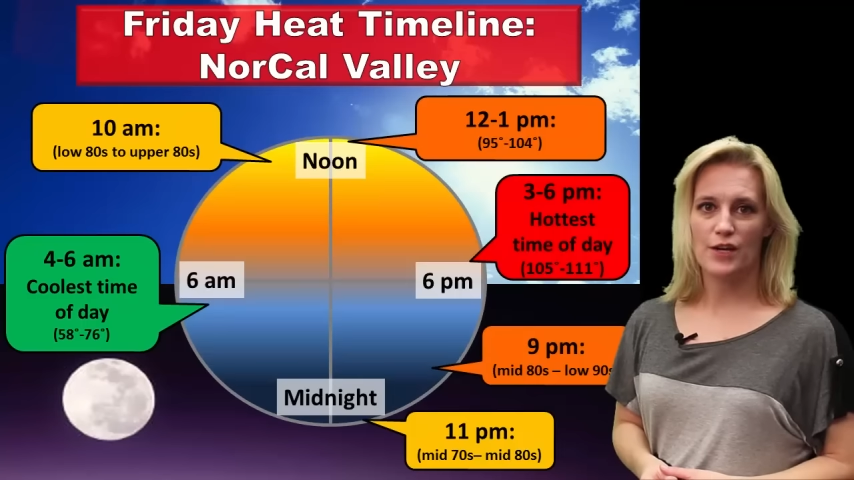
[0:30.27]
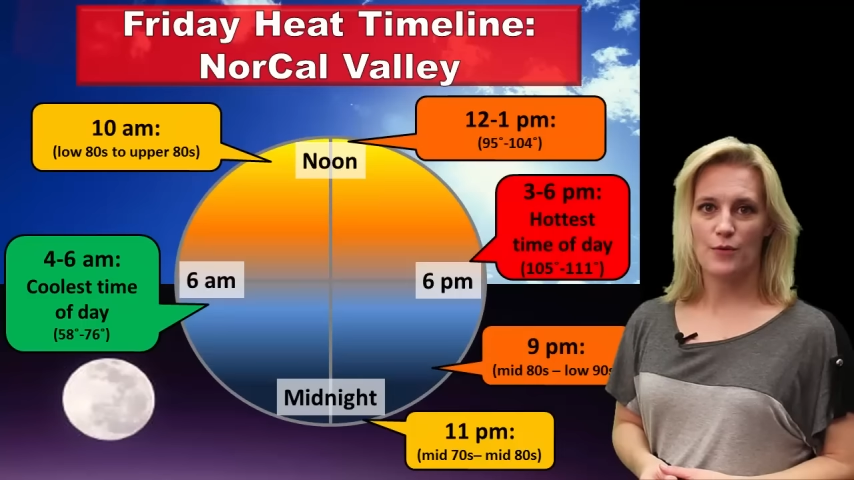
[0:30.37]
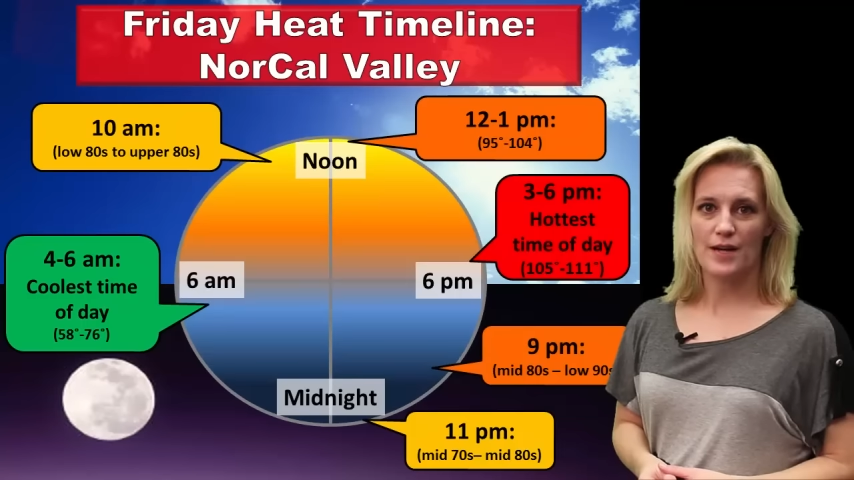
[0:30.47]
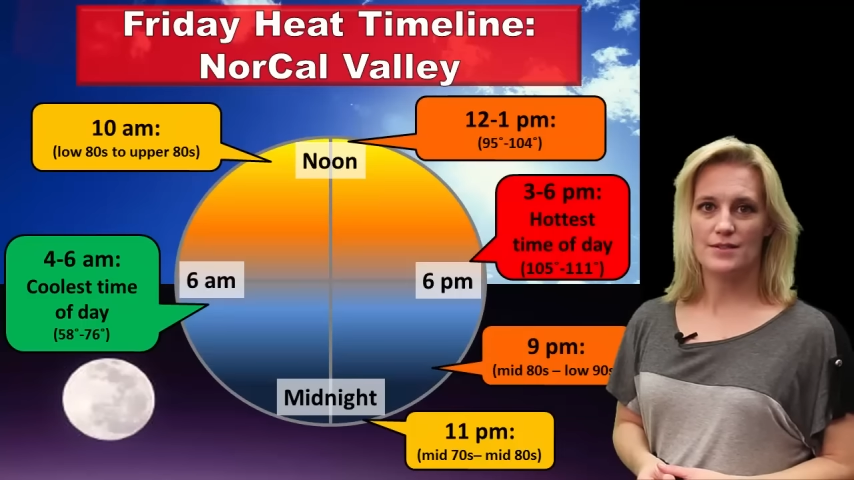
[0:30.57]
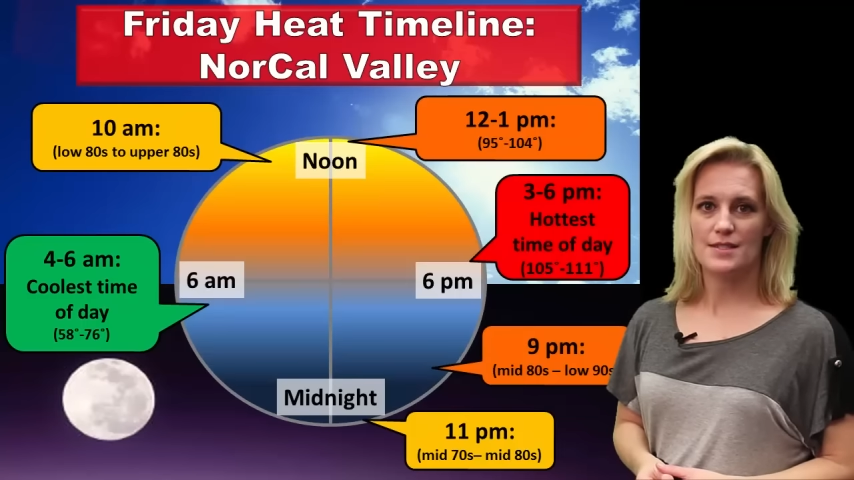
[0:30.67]

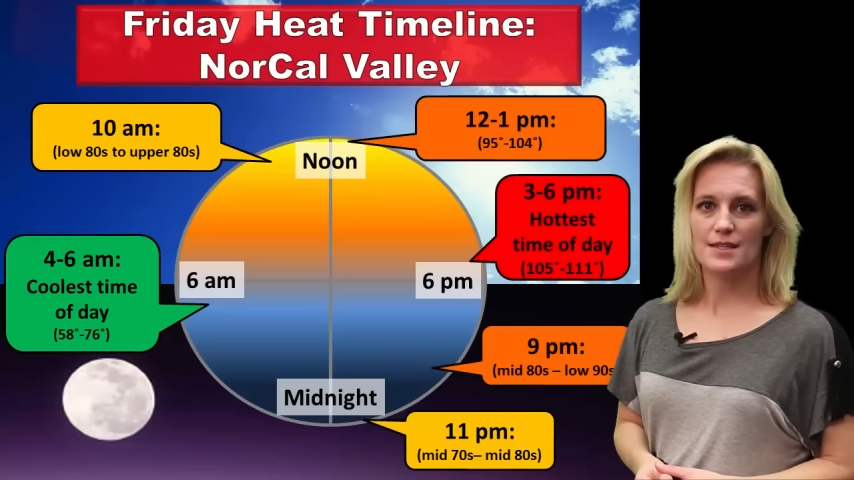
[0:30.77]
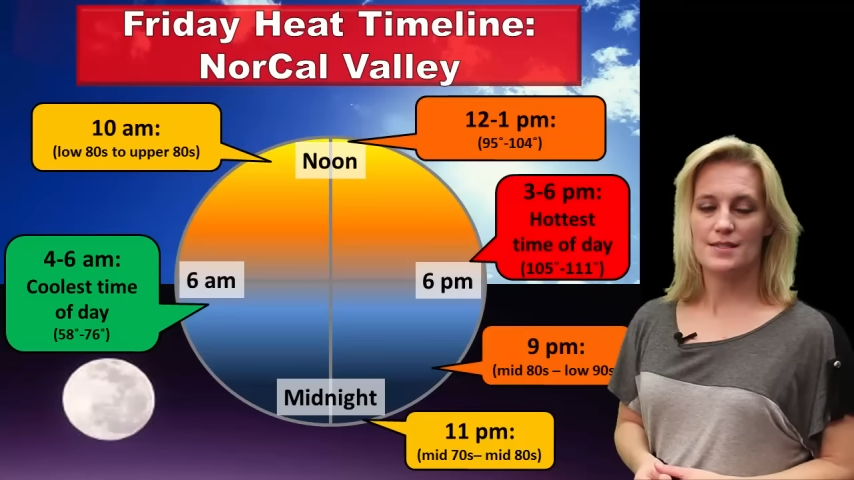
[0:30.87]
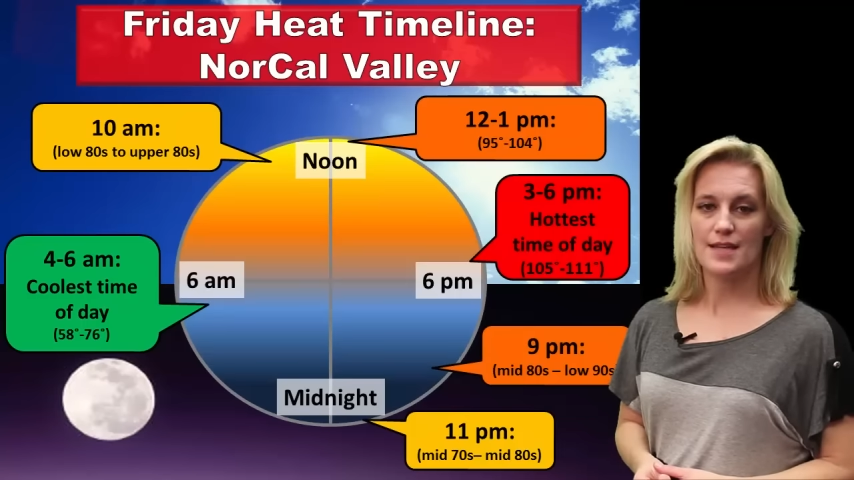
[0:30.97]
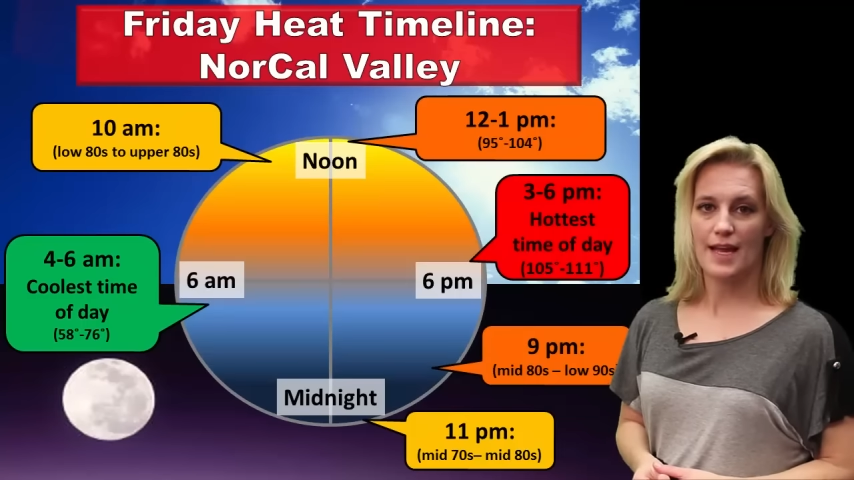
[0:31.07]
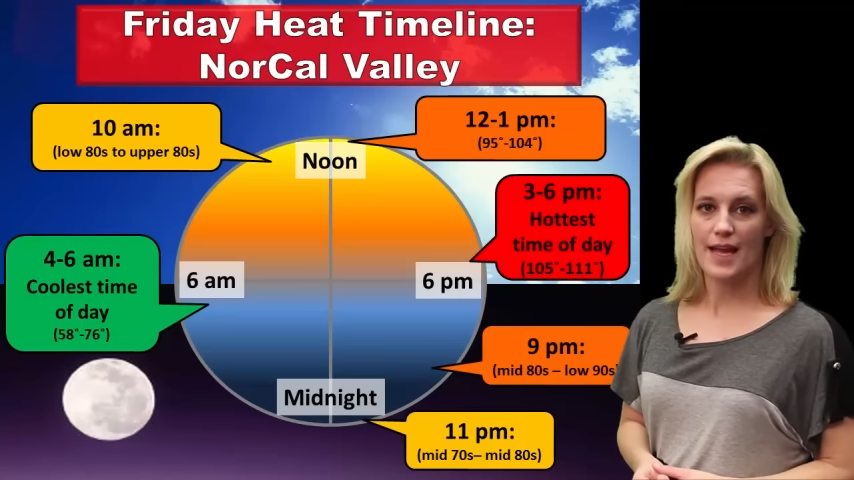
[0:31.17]
around
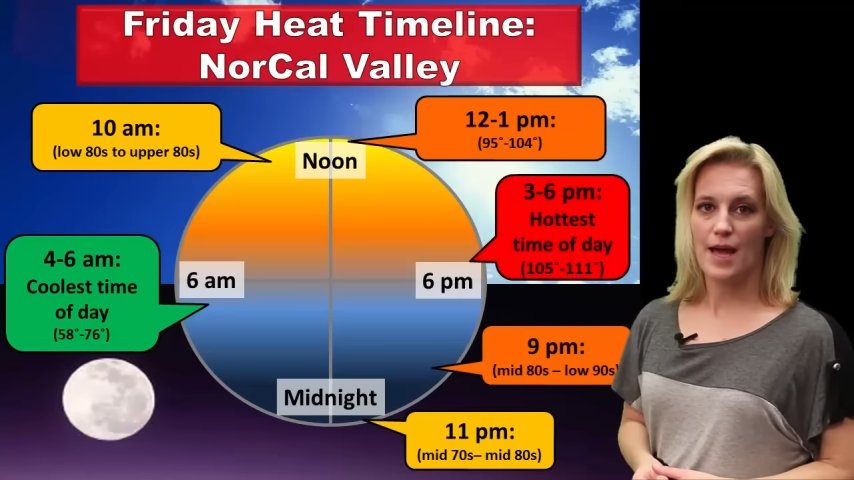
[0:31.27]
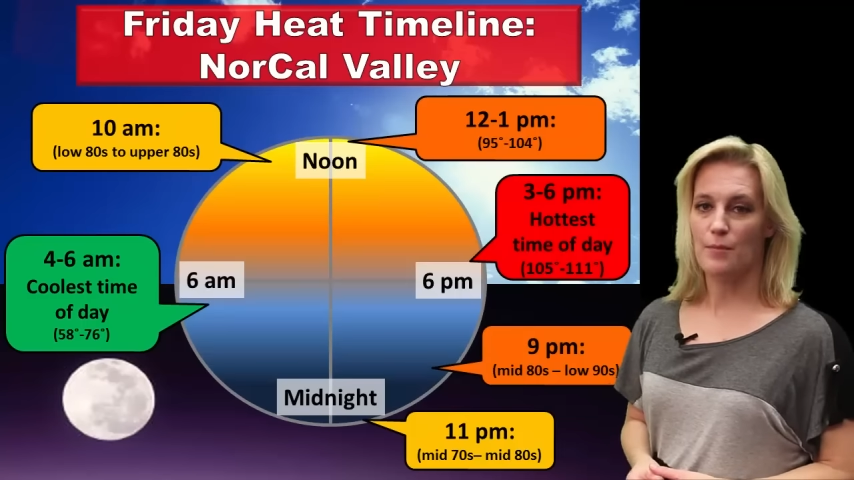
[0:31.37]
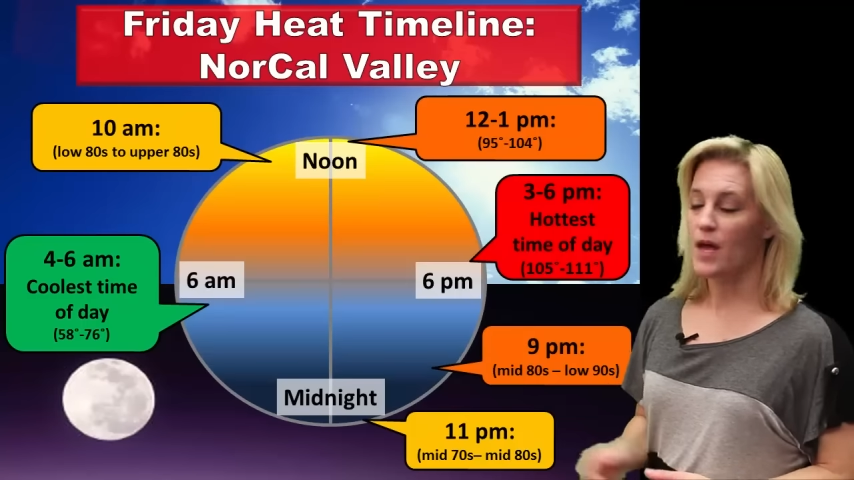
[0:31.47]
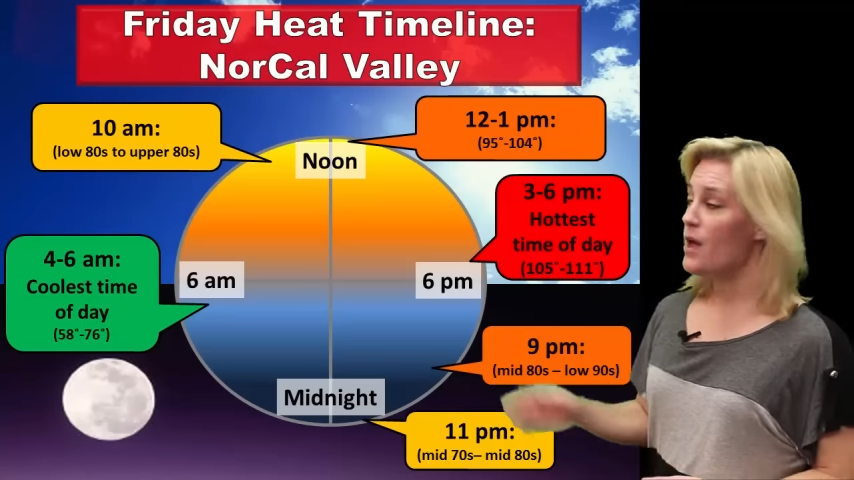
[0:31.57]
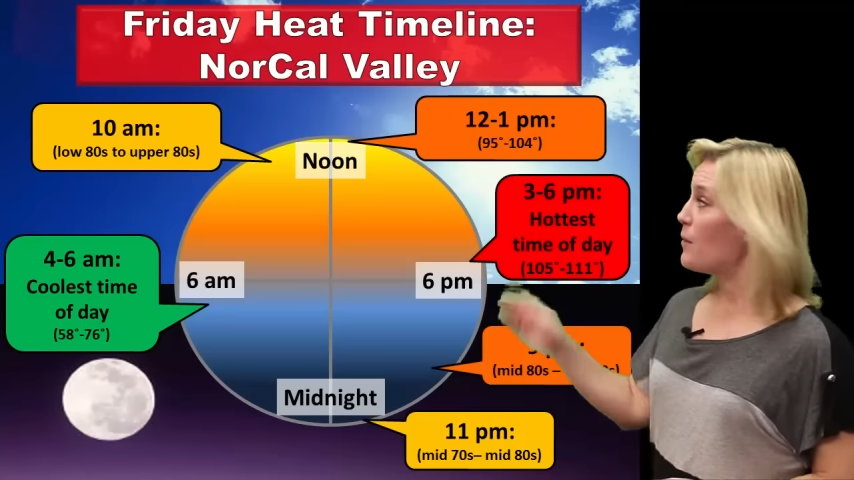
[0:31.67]
6 a.m.